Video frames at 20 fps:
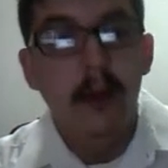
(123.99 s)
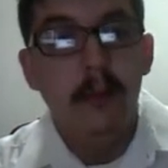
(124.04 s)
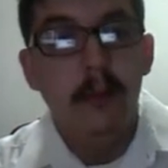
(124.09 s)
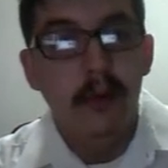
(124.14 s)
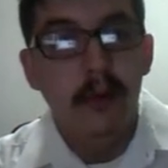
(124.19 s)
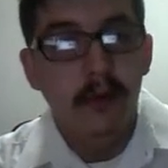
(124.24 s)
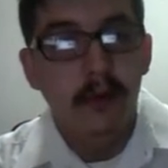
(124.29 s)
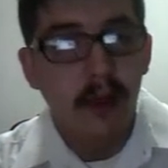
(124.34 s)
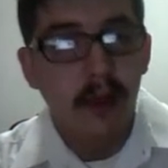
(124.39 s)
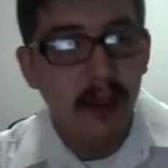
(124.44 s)

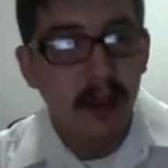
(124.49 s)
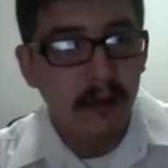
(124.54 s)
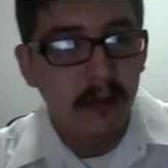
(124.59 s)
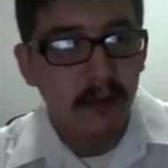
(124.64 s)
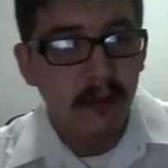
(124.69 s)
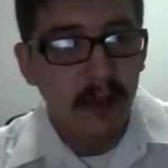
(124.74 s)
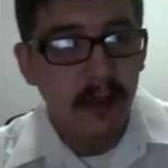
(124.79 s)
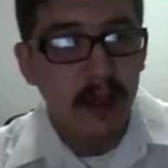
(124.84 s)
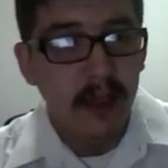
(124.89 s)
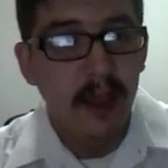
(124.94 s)

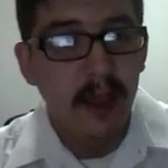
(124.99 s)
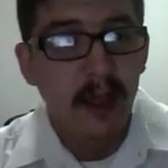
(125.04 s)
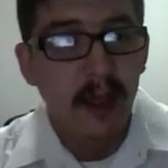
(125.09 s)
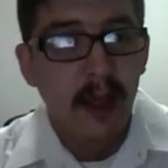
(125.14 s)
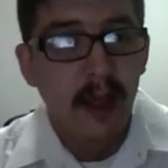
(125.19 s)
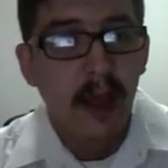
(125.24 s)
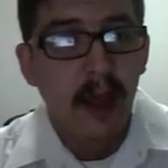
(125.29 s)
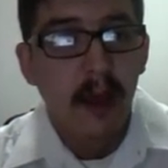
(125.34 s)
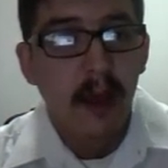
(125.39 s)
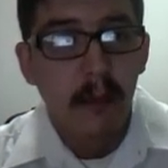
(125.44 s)
Precisely,
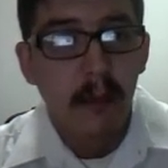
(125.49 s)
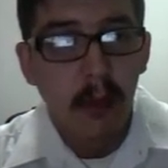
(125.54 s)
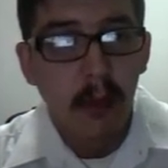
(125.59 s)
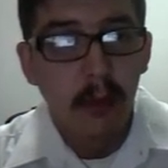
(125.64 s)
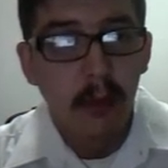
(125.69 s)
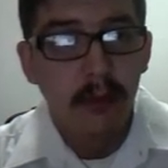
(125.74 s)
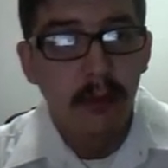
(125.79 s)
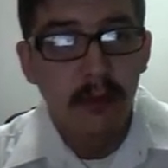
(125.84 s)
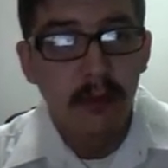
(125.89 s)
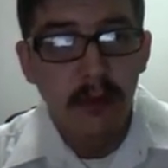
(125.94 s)

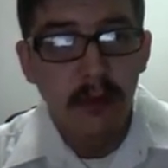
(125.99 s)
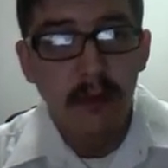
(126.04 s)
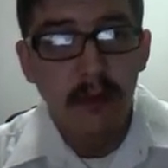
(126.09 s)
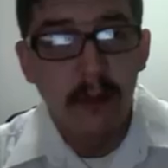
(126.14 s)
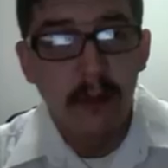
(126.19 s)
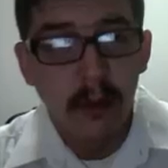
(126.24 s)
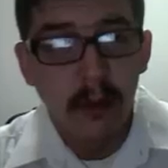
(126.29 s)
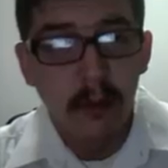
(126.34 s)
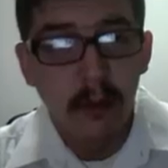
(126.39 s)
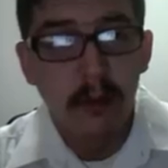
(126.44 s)
most of
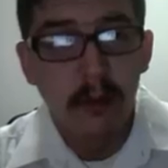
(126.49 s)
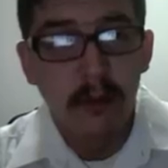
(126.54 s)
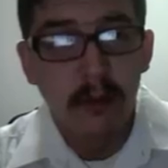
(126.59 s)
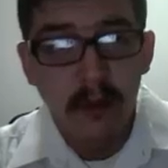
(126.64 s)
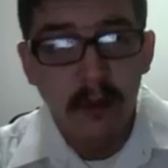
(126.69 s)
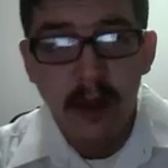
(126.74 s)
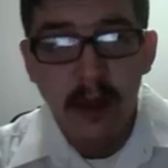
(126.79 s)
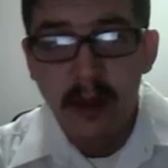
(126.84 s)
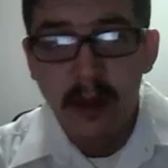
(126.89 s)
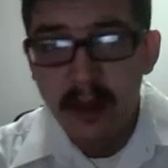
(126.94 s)

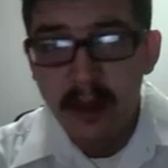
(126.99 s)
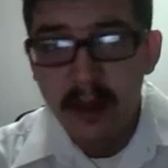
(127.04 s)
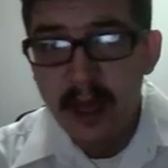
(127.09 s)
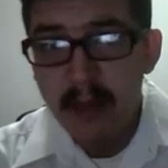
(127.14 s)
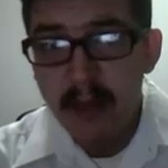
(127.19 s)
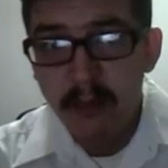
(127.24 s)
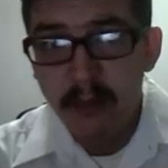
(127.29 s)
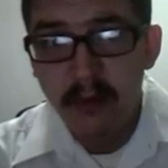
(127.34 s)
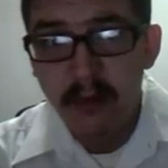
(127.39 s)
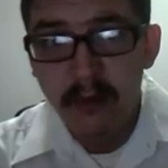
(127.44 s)
those
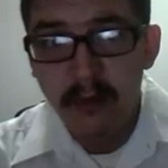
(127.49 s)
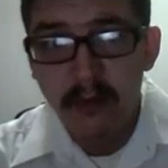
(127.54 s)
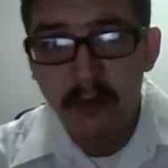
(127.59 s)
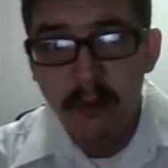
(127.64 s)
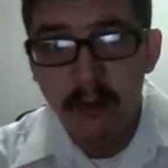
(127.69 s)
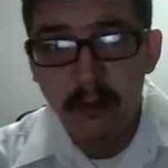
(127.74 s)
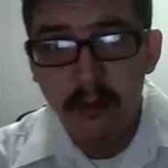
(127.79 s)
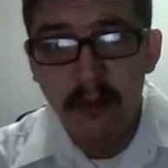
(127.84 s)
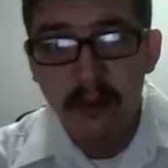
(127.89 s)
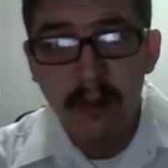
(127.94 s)
game
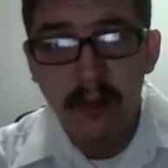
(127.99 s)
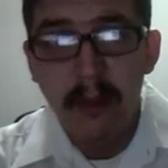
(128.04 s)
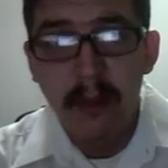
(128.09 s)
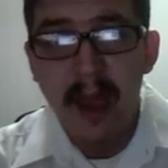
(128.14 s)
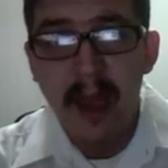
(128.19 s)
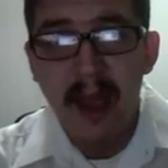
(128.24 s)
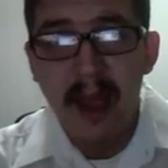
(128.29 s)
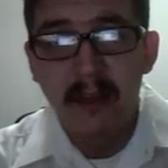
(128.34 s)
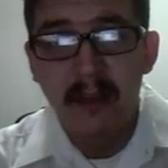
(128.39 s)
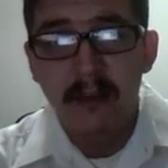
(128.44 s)
systems in the
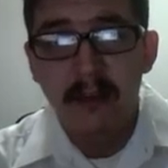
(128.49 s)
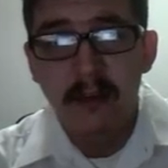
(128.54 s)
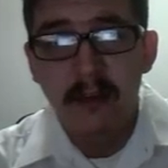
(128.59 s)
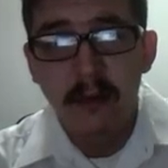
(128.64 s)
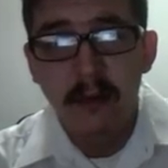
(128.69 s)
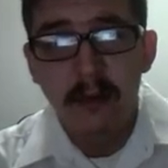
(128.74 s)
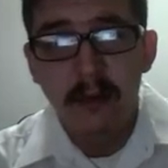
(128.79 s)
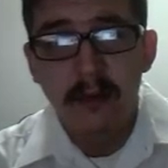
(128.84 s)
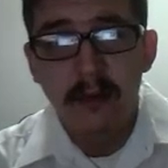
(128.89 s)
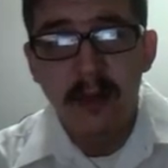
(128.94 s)
past
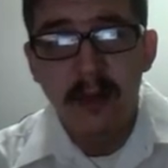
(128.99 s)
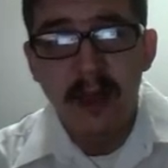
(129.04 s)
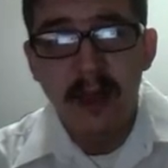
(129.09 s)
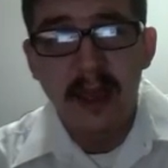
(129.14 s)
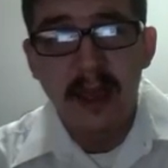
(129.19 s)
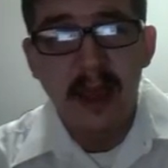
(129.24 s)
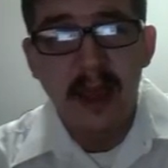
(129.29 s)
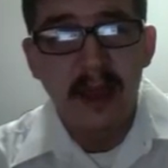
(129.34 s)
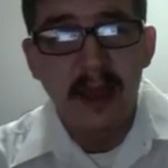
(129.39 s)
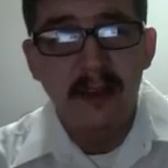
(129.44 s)
use
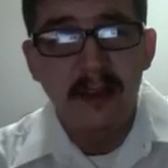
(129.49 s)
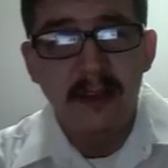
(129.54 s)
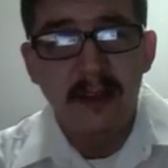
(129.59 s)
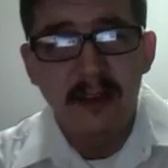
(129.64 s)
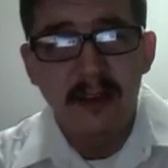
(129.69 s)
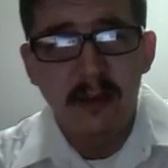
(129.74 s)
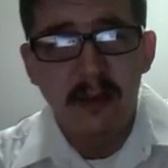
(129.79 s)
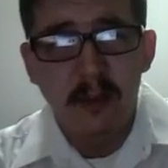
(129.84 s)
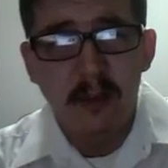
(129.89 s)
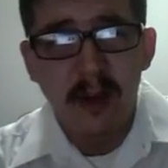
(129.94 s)
the
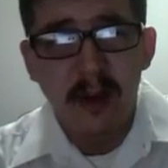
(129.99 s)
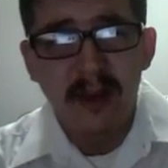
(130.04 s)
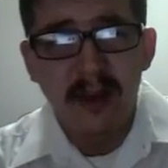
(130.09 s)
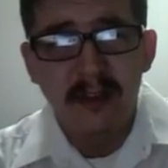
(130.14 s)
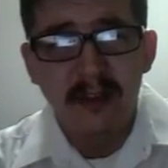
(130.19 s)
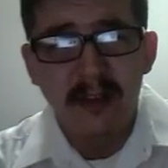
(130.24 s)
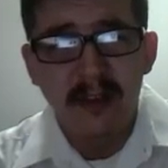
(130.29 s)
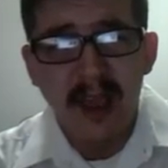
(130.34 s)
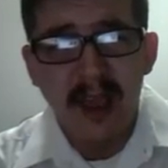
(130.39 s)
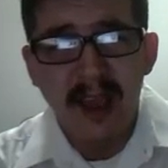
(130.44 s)

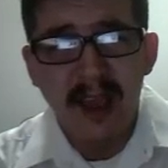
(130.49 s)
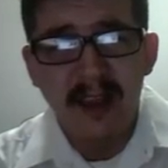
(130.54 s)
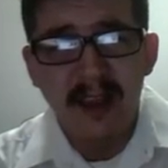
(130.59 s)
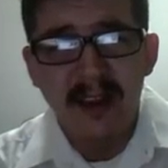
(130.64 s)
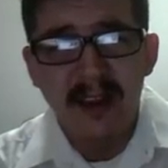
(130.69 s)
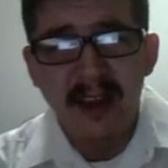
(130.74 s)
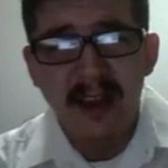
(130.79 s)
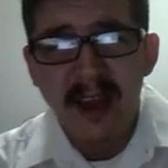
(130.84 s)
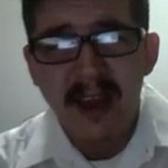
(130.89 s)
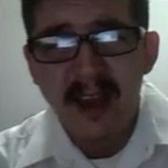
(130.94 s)

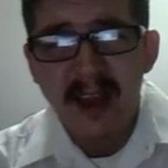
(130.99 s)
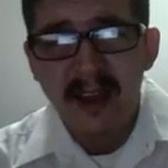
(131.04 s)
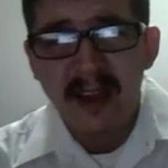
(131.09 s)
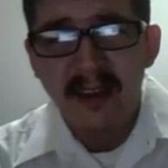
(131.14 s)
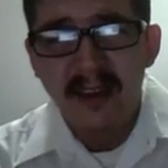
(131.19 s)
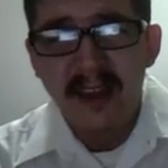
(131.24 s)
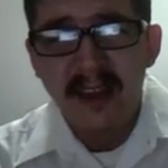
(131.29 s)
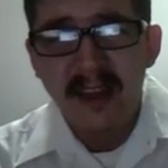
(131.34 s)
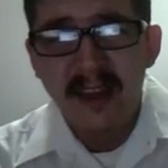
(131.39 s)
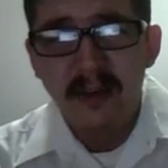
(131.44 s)
20-sided
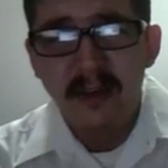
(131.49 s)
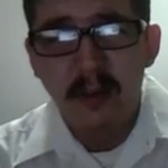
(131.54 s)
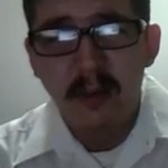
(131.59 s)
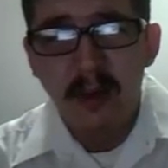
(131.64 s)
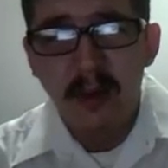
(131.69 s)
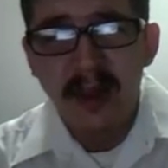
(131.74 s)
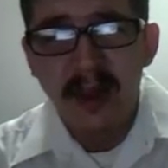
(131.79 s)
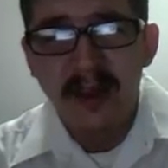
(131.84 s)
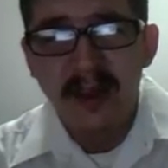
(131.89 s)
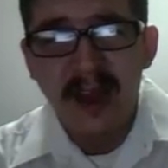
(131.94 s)

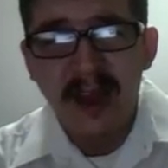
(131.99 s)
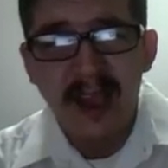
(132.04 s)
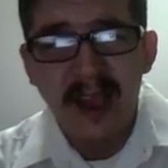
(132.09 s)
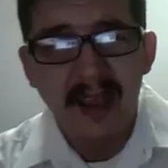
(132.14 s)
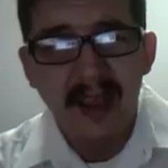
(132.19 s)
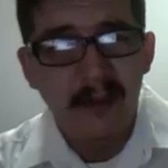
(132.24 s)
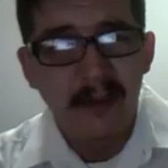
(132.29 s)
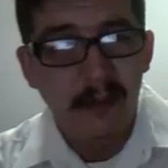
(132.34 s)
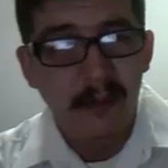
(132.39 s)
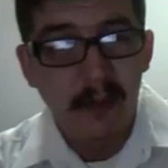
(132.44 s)
D20
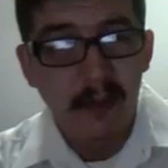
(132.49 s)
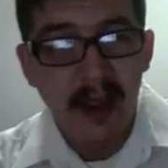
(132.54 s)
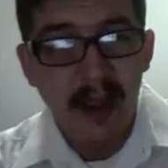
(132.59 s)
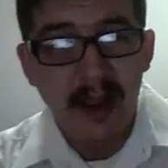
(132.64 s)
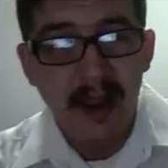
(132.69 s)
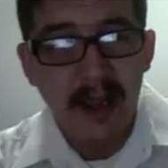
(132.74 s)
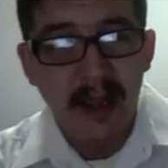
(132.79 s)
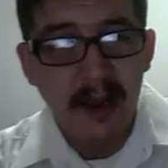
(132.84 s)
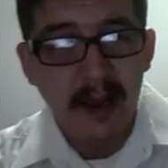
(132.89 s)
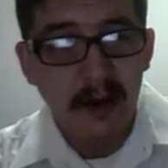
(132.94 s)
die
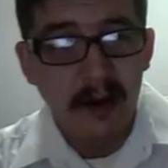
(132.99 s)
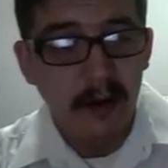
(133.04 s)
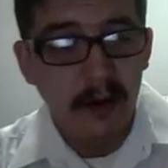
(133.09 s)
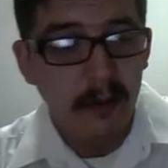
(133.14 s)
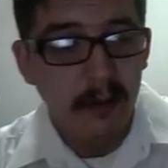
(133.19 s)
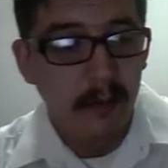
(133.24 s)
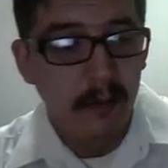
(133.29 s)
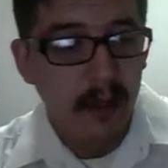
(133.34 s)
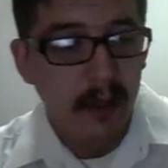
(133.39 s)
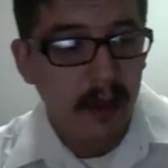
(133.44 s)
right
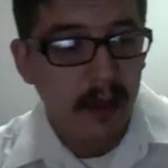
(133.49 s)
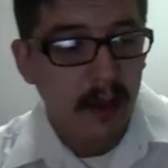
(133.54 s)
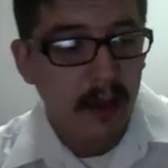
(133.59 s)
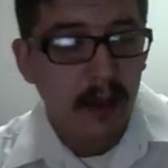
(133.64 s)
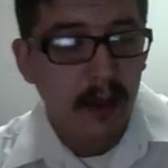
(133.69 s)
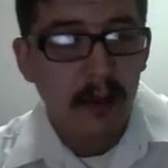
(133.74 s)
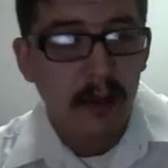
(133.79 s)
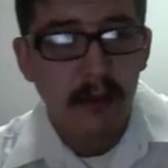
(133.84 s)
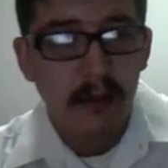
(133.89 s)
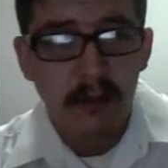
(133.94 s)
here.
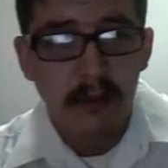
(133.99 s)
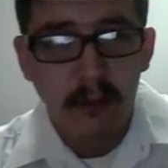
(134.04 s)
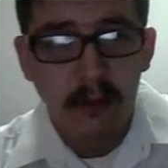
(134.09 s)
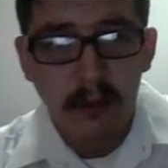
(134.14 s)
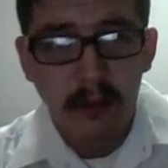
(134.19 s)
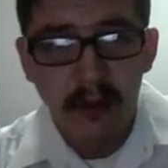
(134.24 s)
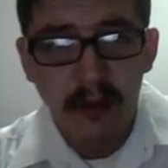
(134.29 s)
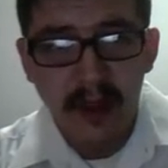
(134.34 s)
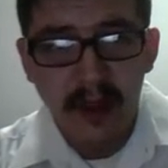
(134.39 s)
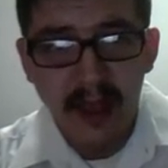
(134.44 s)

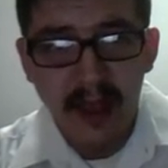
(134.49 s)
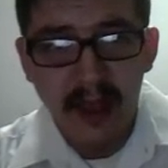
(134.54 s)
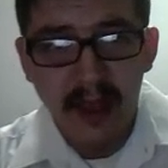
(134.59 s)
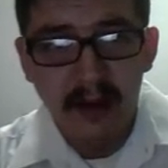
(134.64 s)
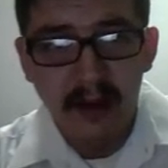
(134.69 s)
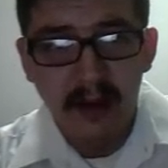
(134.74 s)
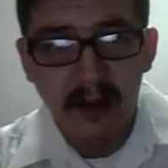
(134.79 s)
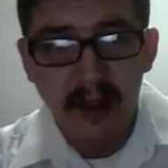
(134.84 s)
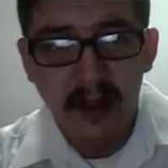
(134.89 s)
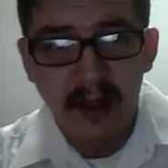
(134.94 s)
Swordland